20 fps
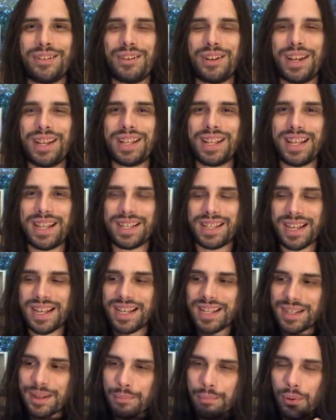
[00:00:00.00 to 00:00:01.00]

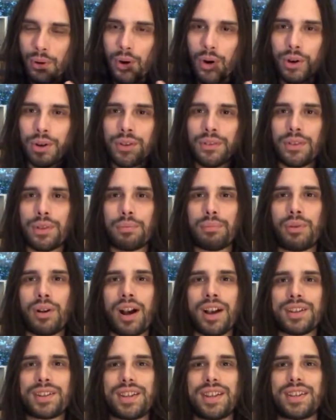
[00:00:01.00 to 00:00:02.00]
It's a part of the
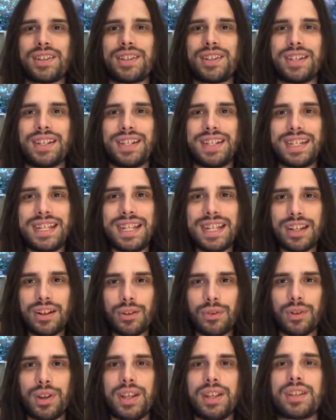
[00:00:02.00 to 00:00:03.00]
process to
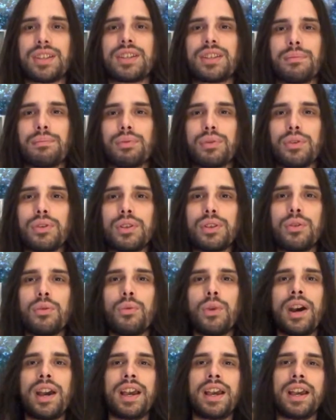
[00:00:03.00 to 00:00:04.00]
decrease, to pull
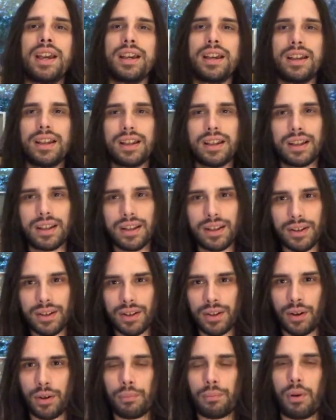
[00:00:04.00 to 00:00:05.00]
away,
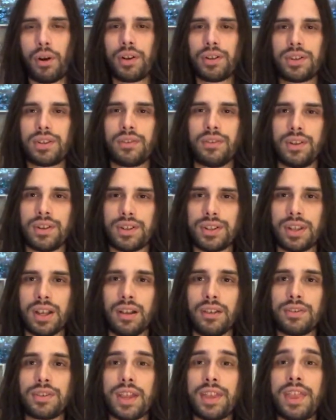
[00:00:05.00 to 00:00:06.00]
you know, parts of
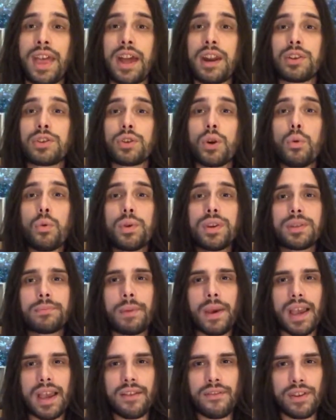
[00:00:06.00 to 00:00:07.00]
ourselves. And that is always
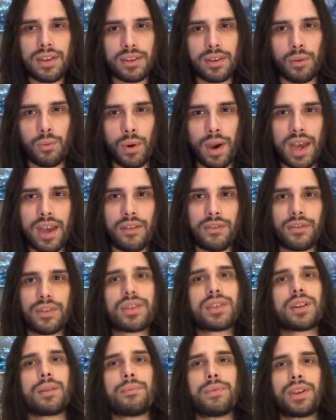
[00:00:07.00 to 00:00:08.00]
paving the way for
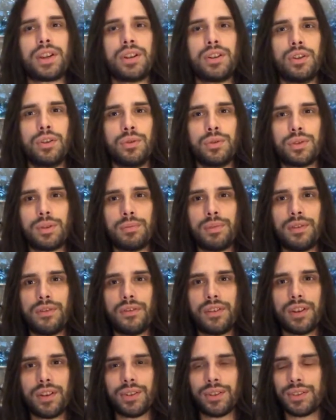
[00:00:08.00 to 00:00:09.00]
something new to be
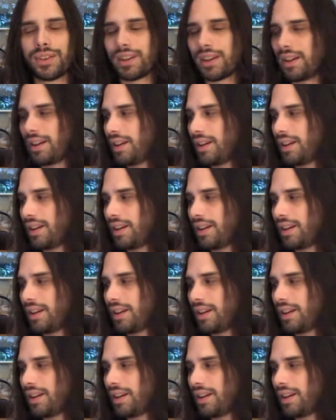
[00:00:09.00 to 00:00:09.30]
filled.